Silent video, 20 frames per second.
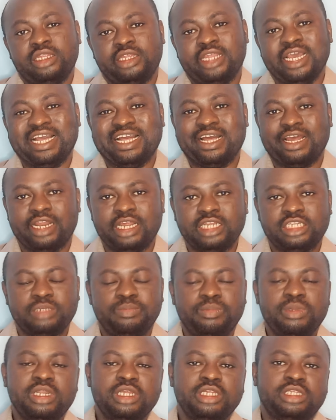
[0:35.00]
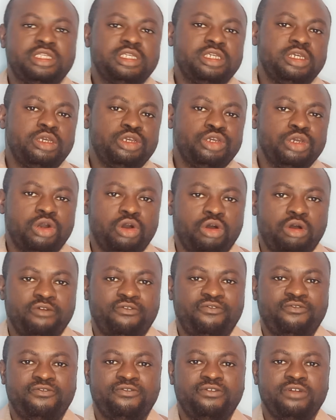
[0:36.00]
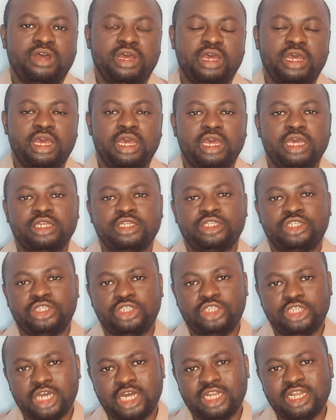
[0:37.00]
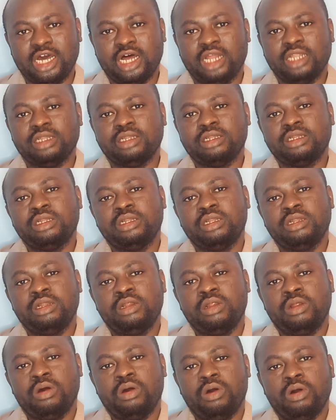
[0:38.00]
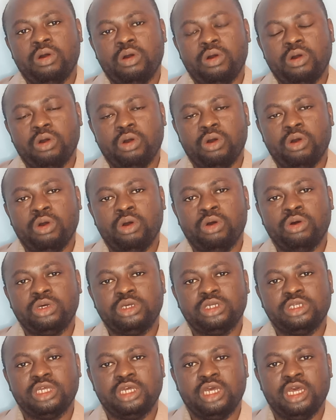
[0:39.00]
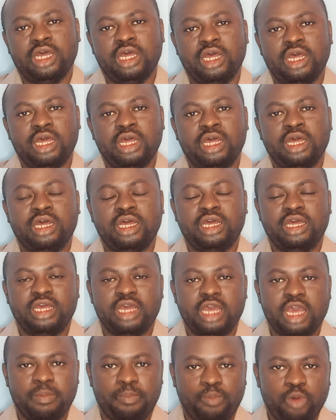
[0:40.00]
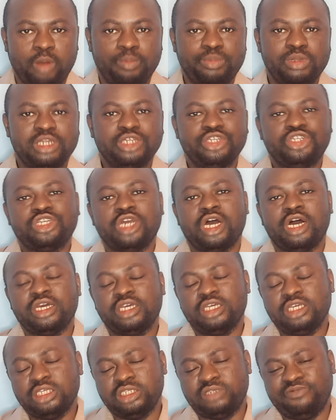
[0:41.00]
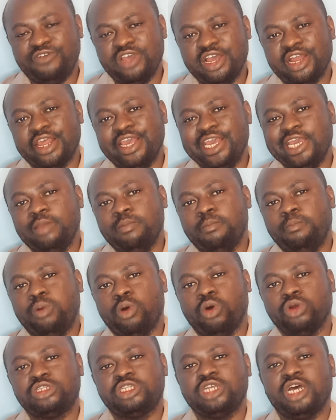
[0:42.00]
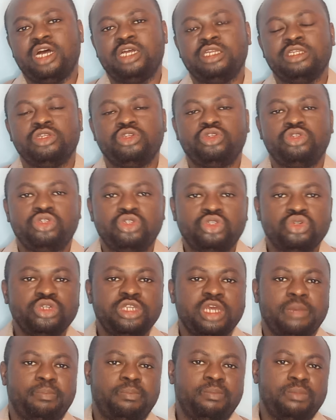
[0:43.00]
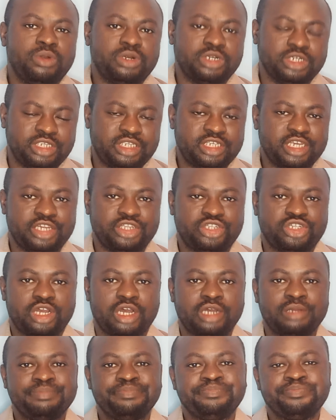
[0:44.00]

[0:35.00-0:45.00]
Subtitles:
the credibility of a journal or a publisher is very important to the researcher,